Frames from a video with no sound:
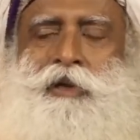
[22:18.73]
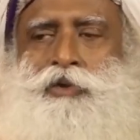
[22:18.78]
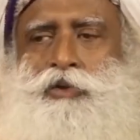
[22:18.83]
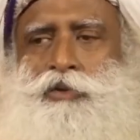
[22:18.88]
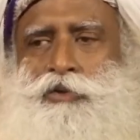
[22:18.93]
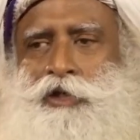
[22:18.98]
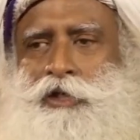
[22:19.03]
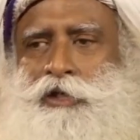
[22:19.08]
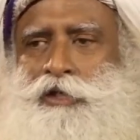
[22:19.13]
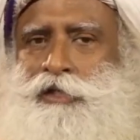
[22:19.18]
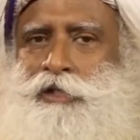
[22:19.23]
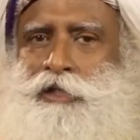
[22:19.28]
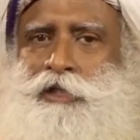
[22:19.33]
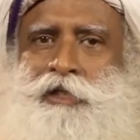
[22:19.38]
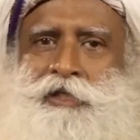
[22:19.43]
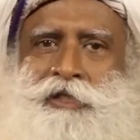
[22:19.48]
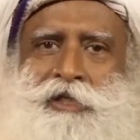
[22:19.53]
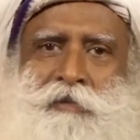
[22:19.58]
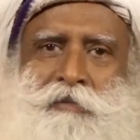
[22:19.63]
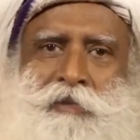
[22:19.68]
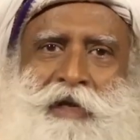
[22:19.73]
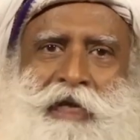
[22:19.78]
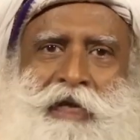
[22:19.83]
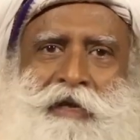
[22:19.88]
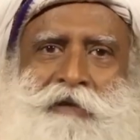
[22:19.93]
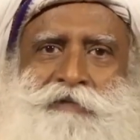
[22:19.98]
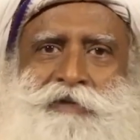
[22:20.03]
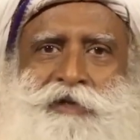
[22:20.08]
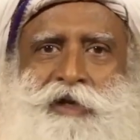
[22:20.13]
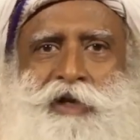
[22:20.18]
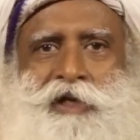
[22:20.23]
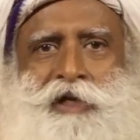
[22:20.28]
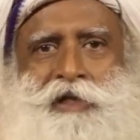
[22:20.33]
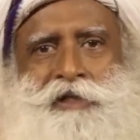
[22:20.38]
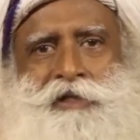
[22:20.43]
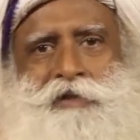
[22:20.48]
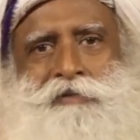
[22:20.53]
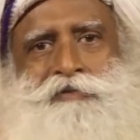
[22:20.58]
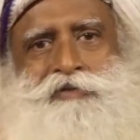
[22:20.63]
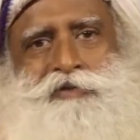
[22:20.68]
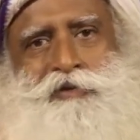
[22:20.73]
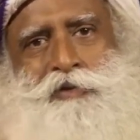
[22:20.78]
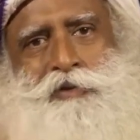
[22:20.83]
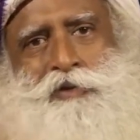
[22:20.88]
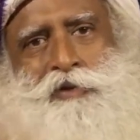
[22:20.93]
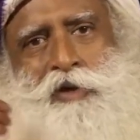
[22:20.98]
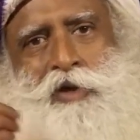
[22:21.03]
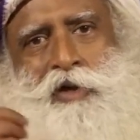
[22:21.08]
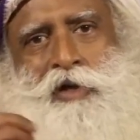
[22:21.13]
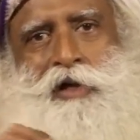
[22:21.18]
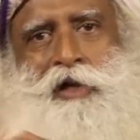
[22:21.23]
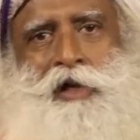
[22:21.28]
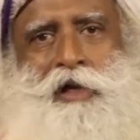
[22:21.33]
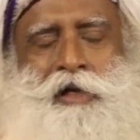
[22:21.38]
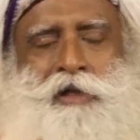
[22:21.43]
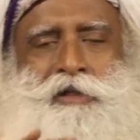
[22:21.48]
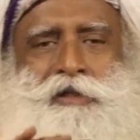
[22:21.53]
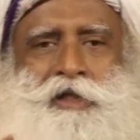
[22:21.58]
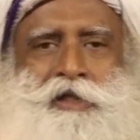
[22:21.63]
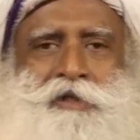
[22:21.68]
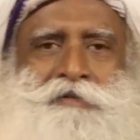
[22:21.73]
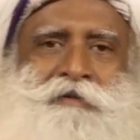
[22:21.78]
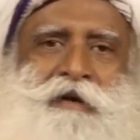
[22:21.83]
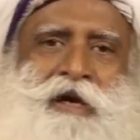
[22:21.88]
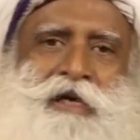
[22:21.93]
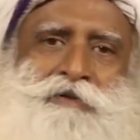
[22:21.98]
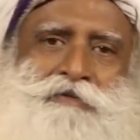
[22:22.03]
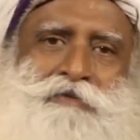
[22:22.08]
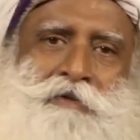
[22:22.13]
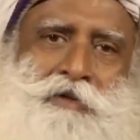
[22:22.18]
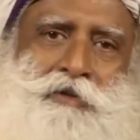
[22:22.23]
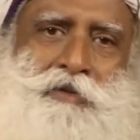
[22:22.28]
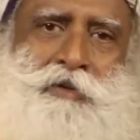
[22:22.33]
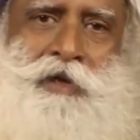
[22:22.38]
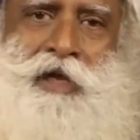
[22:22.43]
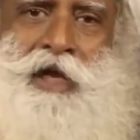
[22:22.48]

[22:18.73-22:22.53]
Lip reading: to just eat some leaves or eat some fruit or just fast for 2